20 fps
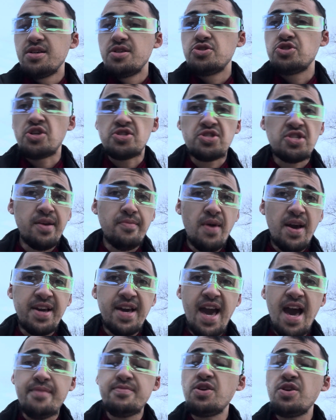just like my
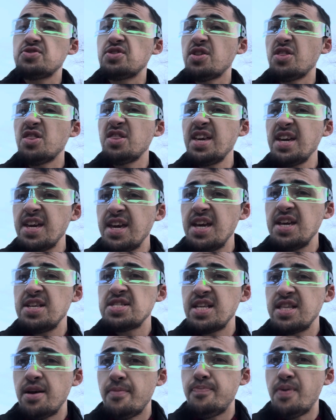Cameo. The link
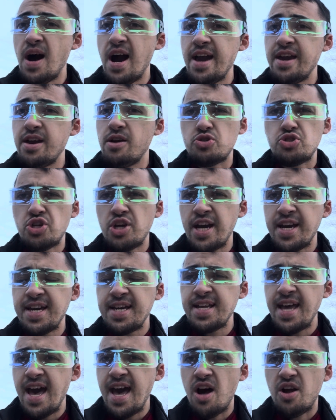is in the bio. Check
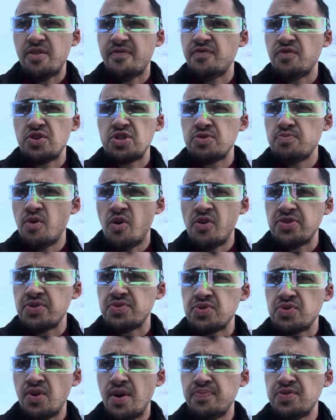it out for a small
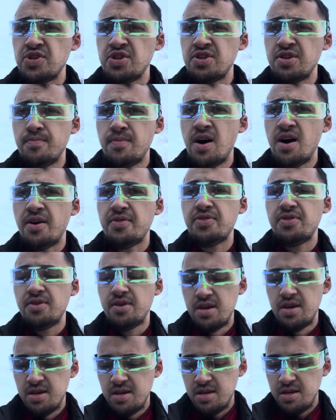subscription a month.
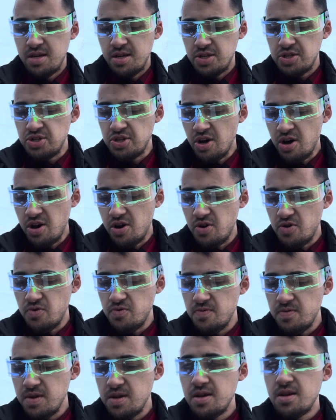
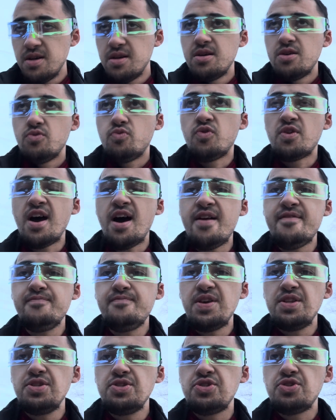So, what I've
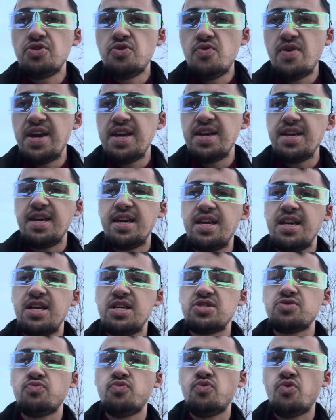been doing
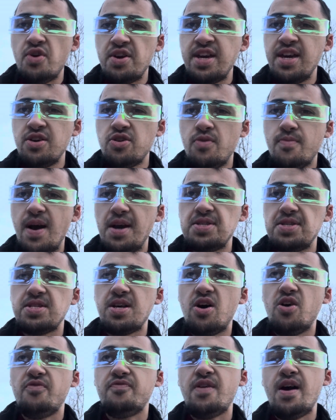is working on
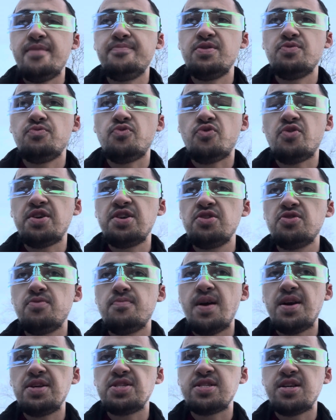myself. I've been working on
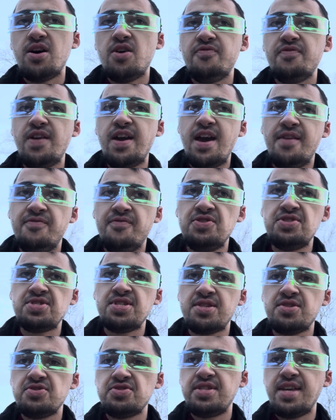myself every
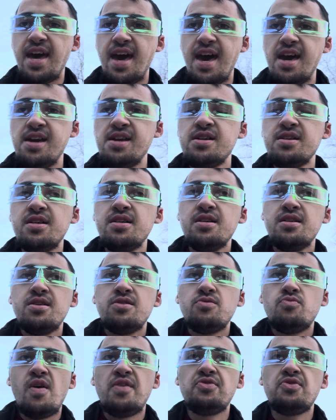single day,
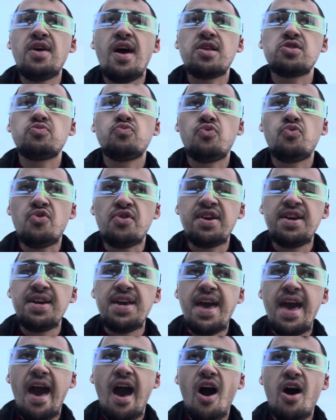whether that's
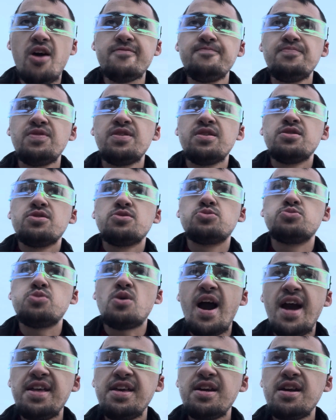working out,
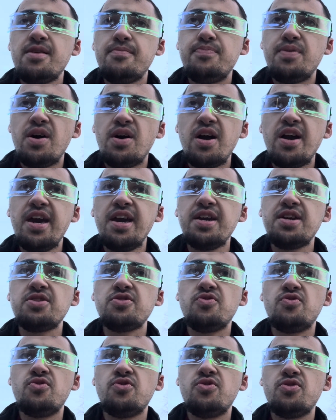riding a bike,
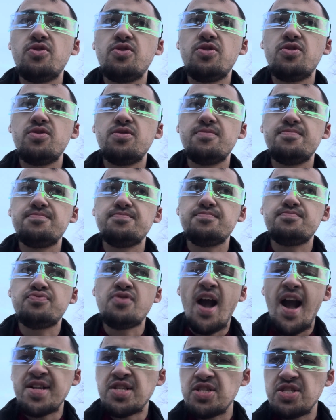or
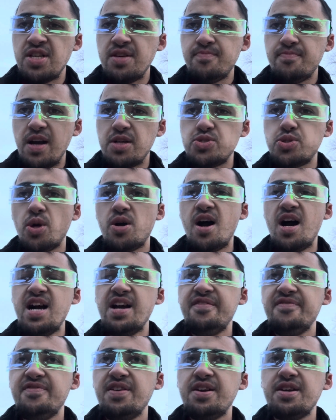practicing my
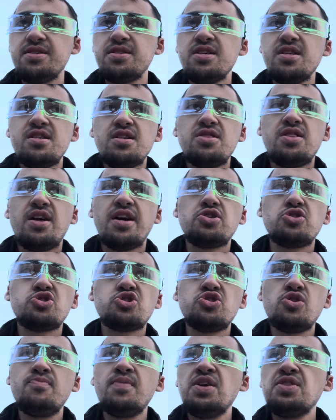driving. Like, there's
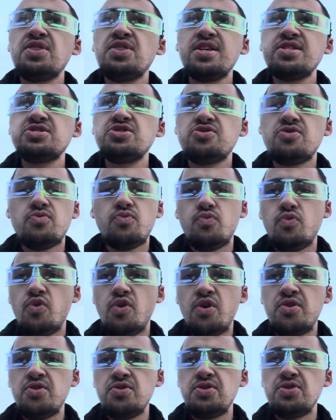so many things you can
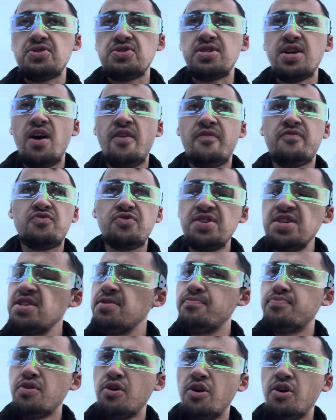work on yourself. Read
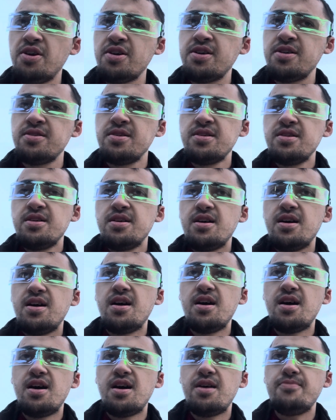the book,
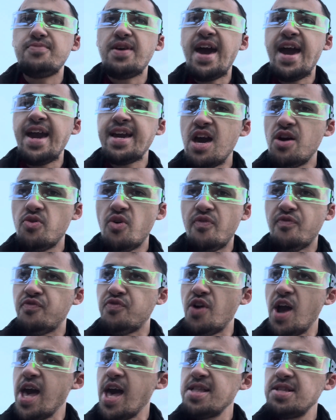hang out with
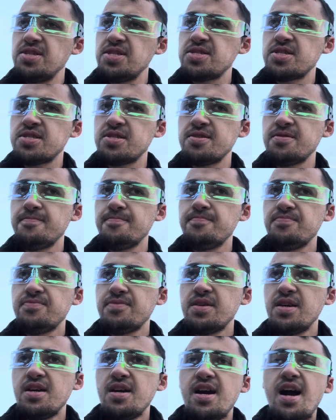friends.
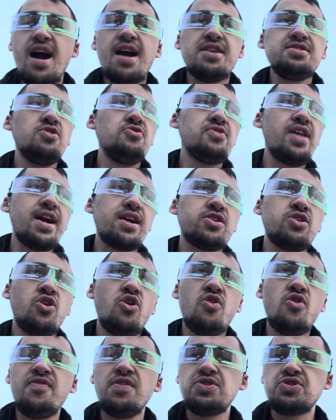I know that
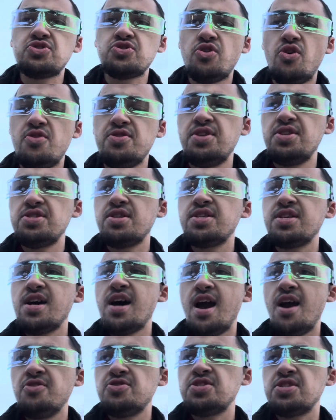COVID started this
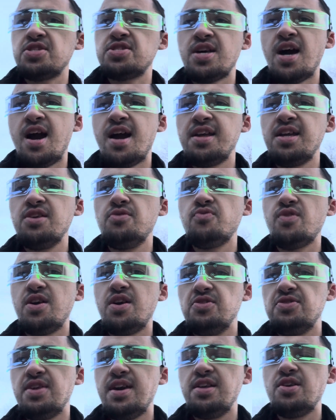entire society
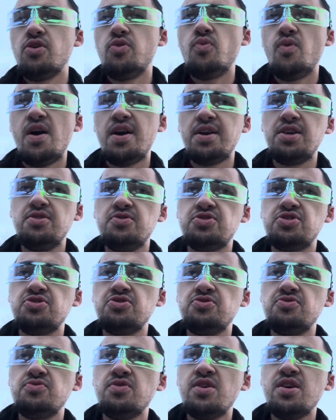where they don't want you
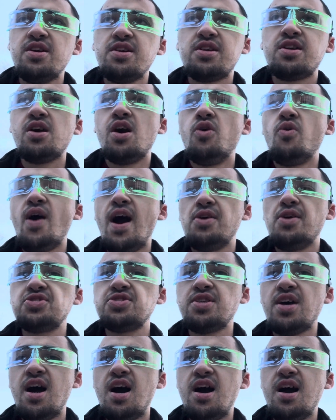to go
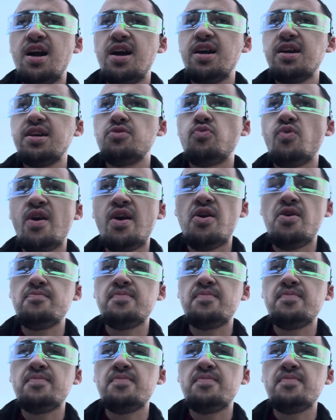outside, wear a